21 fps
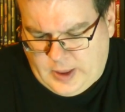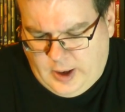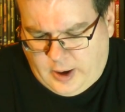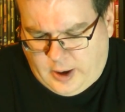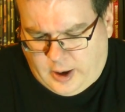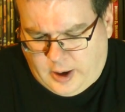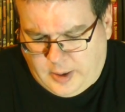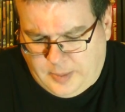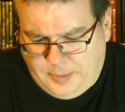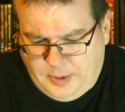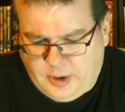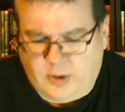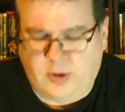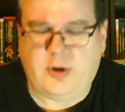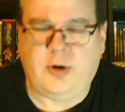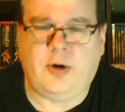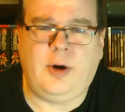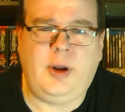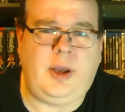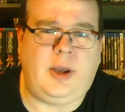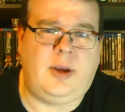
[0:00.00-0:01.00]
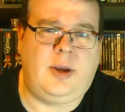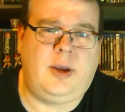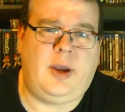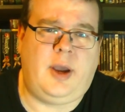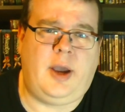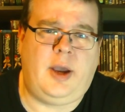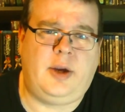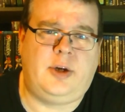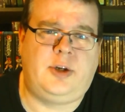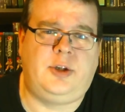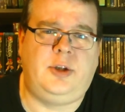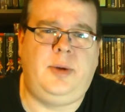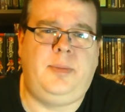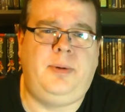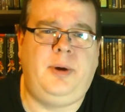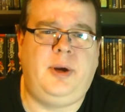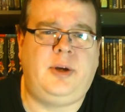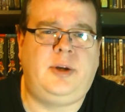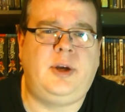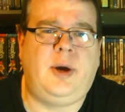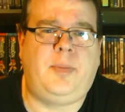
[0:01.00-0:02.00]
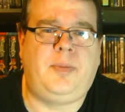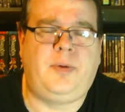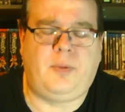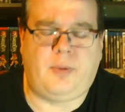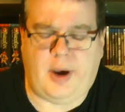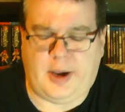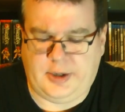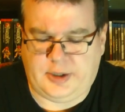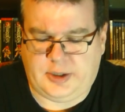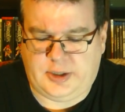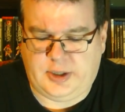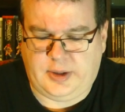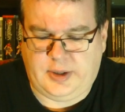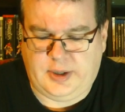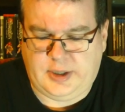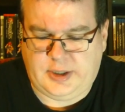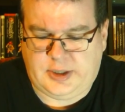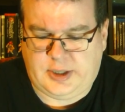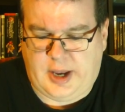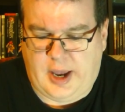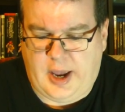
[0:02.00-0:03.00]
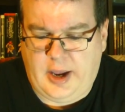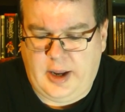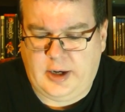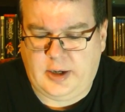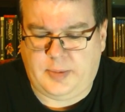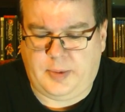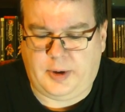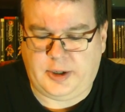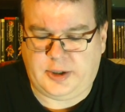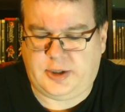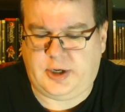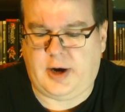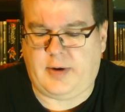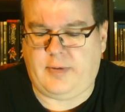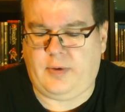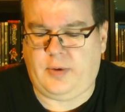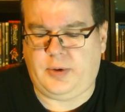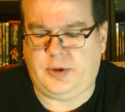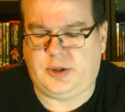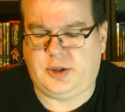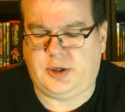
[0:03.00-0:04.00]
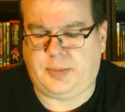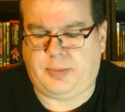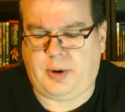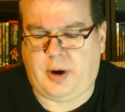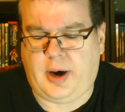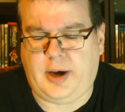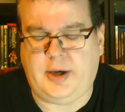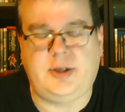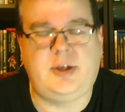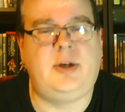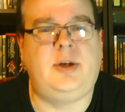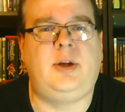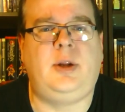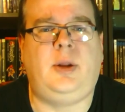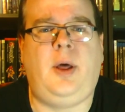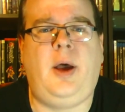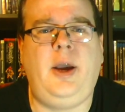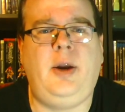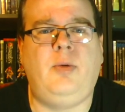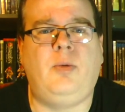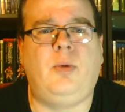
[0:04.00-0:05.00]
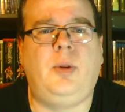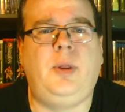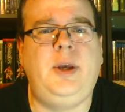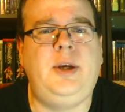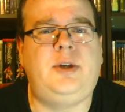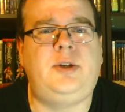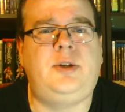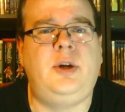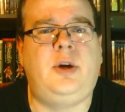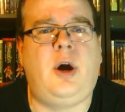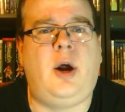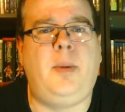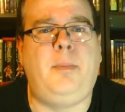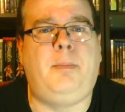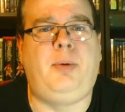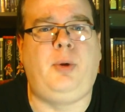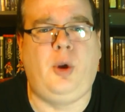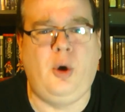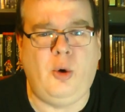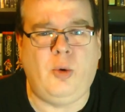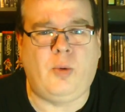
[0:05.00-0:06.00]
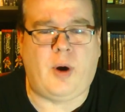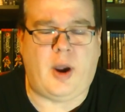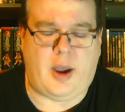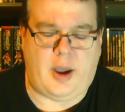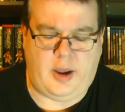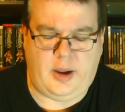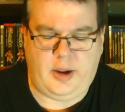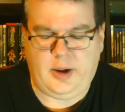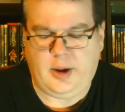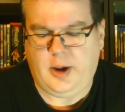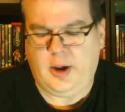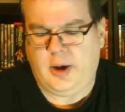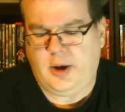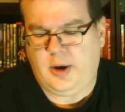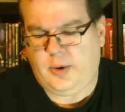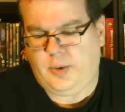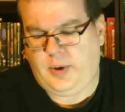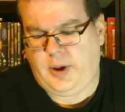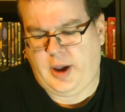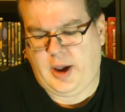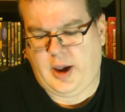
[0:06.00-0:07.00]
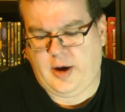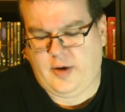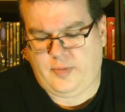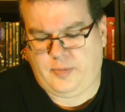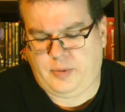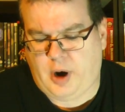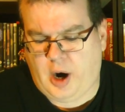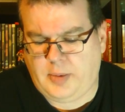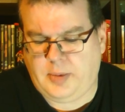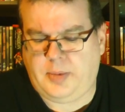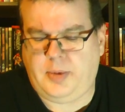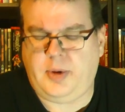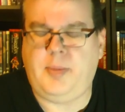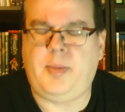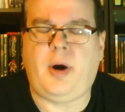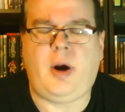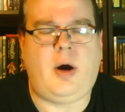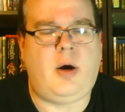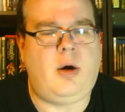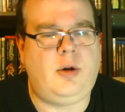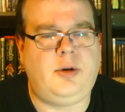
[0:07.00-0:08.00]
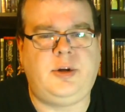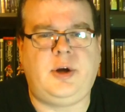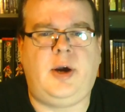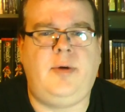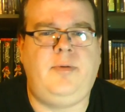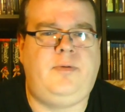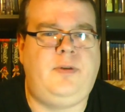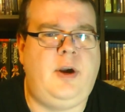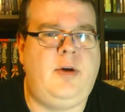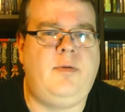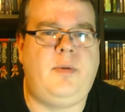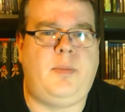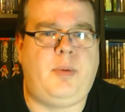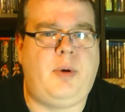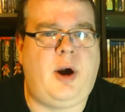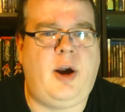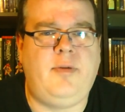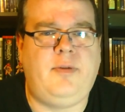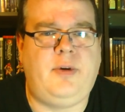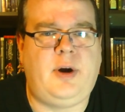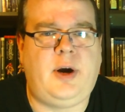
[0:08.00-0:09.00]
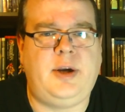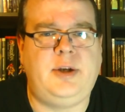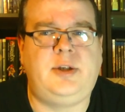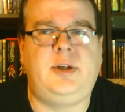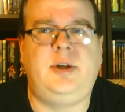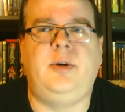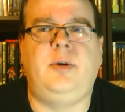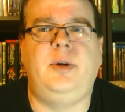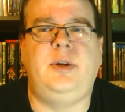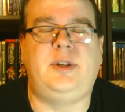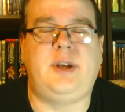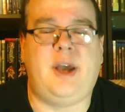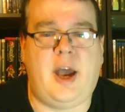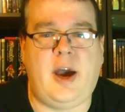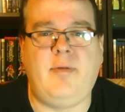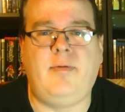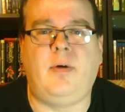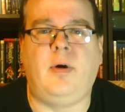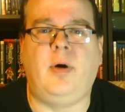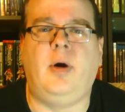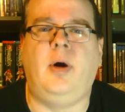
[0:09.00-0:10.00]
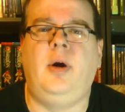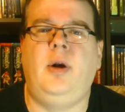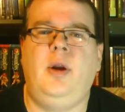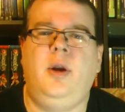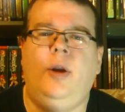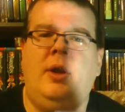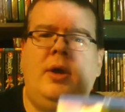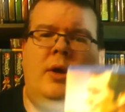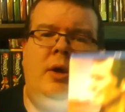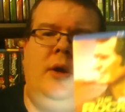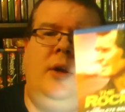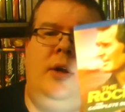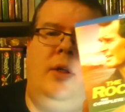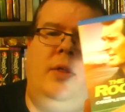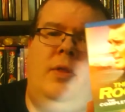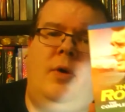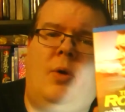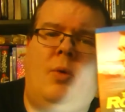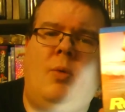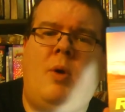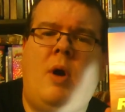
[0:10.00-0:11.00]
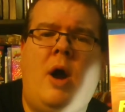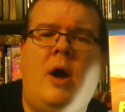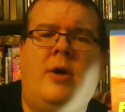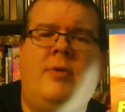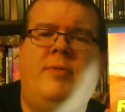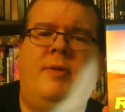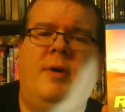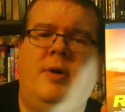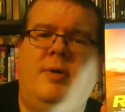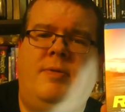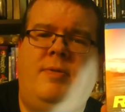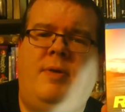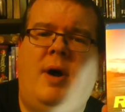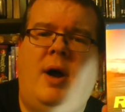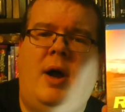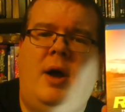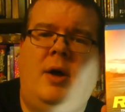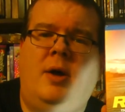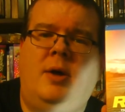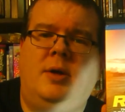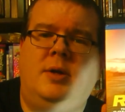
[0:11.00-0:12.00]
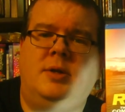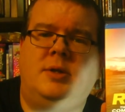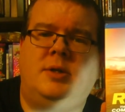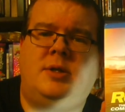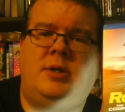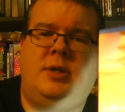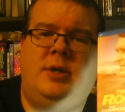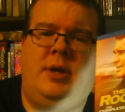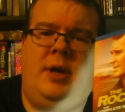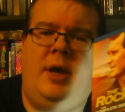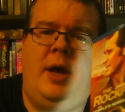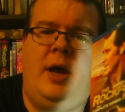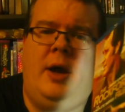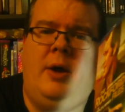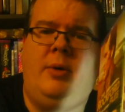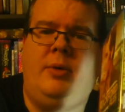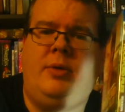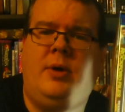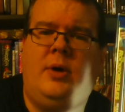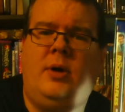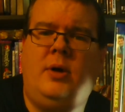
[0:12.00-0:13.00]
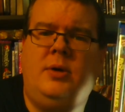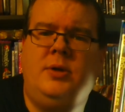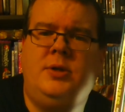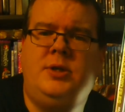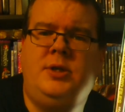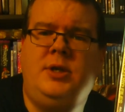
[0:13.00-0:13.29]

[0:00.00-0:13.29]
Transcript: uh, Mill Creek actually picked up the rights to this, and much to everyone's surprise and delight, released it on Blu ray. We have probably my all time favorite Private Eye series ever The Rockford Files. Yeah, with all